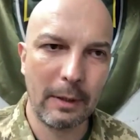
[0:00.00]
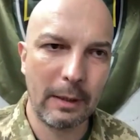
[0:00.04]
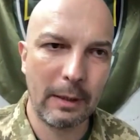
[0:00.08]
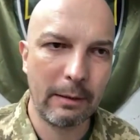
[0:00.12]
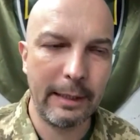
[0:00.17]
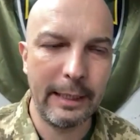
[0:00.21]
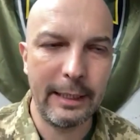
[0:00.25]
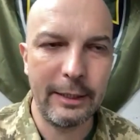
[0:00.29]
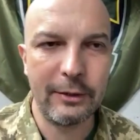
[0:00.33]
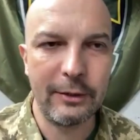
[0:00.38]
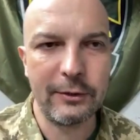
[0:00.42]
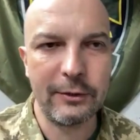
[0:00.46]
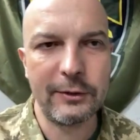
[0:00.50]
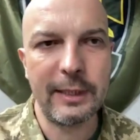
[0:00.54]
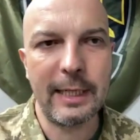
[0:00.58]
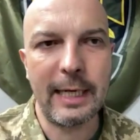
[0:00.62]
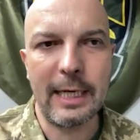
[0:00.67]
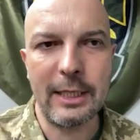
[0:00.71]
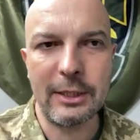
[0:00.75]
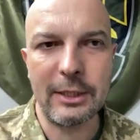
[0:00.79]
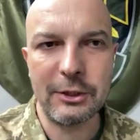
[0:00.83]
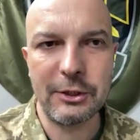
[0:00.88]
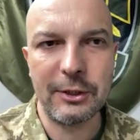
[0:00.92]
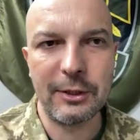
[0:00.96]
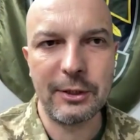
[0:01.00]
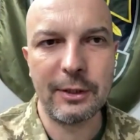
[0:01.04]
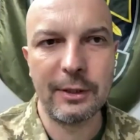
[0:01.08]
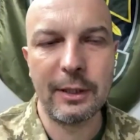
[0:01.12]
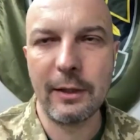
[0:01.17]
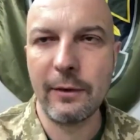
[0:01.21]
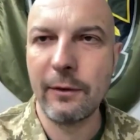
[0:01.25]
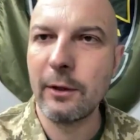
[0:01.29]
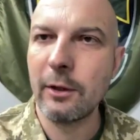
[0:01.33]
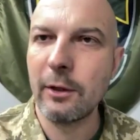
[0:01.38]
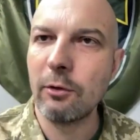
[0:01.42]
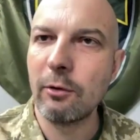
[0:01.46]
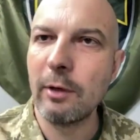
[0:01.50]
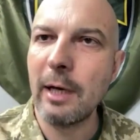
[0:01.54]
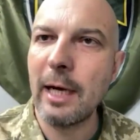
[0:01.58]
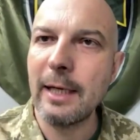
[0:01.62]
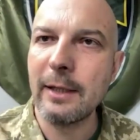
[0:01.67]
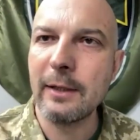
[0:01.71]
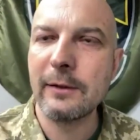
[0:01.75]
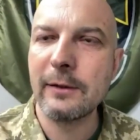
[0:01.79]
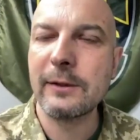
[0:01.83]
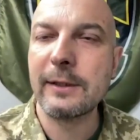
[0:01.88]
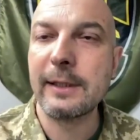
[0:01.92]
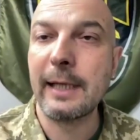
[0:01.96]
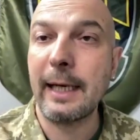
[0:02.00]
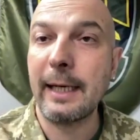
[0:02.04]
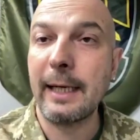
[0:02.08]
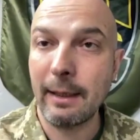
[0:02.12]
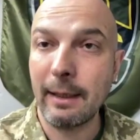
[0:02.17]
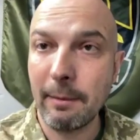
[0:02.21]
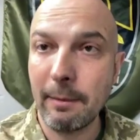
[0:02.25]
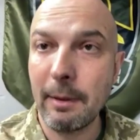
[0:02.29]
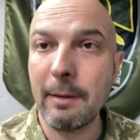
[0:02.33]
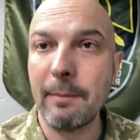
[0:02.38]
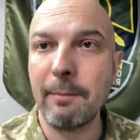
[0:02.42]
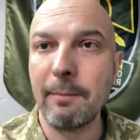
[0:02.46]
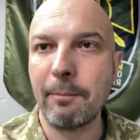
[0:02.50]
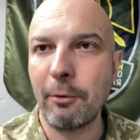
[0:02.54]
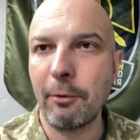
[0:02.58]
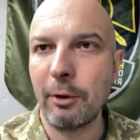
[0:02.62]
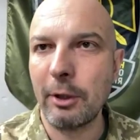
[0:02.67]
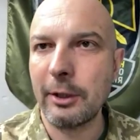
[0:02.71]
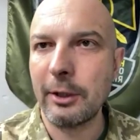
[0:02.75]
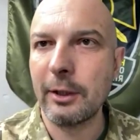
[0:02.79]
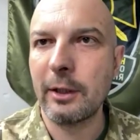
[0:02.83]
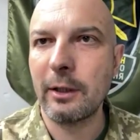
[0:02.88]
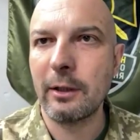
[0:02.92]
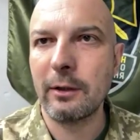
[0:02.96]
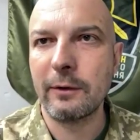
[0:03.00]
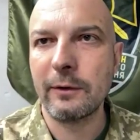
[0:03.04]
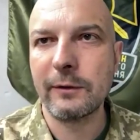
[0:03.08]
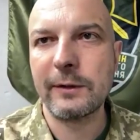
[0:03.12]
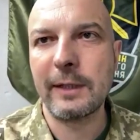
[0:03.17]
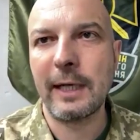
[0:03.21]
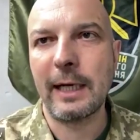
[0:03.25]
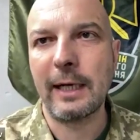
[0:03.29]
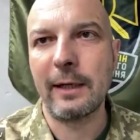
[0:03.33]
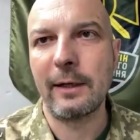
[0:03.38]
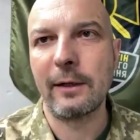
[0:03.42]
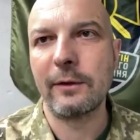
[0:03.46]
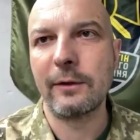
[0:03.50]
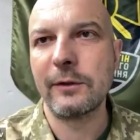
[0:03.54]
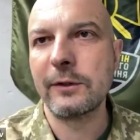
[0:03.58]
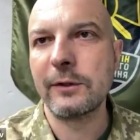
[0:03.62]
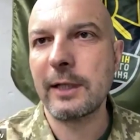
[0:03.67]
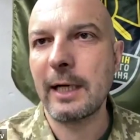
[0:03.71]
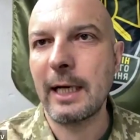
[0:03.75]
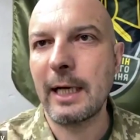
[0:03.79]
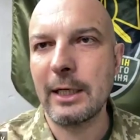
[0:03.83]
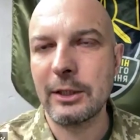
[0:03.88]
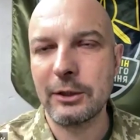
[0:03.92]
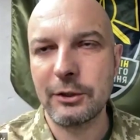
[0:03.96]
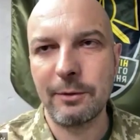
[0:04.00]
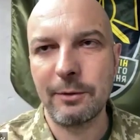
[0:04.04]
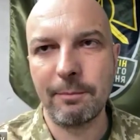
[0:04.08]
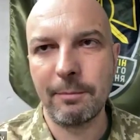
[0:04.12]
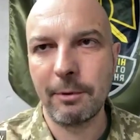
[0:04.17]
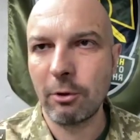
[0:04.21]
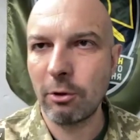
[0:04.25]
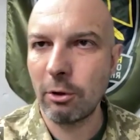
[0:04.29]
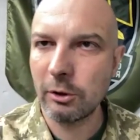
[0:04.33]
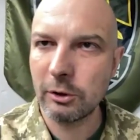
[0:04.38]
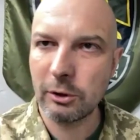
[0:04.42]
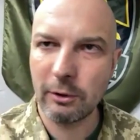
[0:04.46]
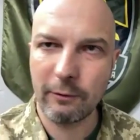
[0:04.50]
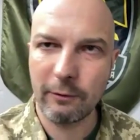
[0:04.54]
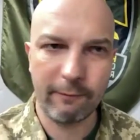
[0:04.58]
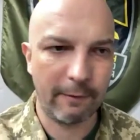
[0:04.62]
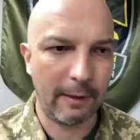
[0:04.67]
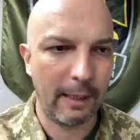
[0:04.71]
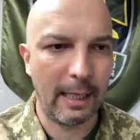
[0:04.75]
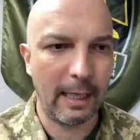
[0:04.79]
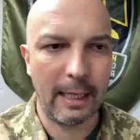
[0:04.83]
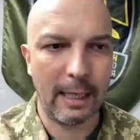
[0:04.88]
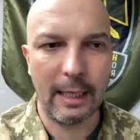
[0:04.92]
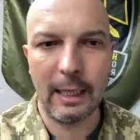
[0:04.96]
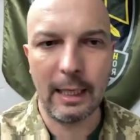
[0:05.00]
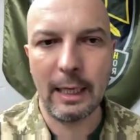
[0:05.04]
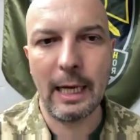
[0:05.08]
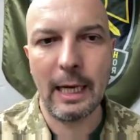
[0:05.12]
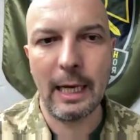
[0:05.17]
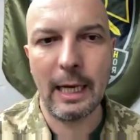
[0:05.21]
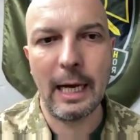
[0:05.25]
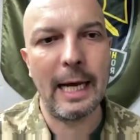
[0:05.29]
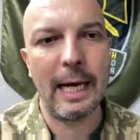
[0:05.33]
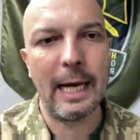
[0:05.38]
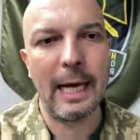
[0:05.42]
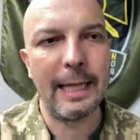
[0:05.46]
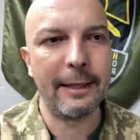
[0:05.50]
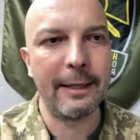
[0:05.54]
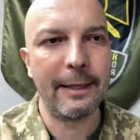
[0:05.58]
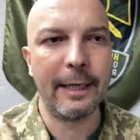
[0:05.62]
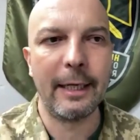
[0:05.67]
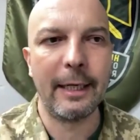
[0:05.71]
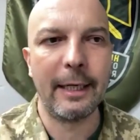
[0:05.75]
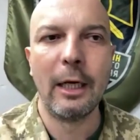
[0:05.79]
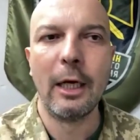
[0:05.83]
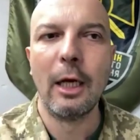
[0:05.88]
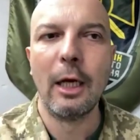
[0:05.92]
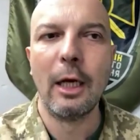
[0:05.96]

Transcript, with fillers: great discussion in the United States. I mean, political dis- discussion because of uh, other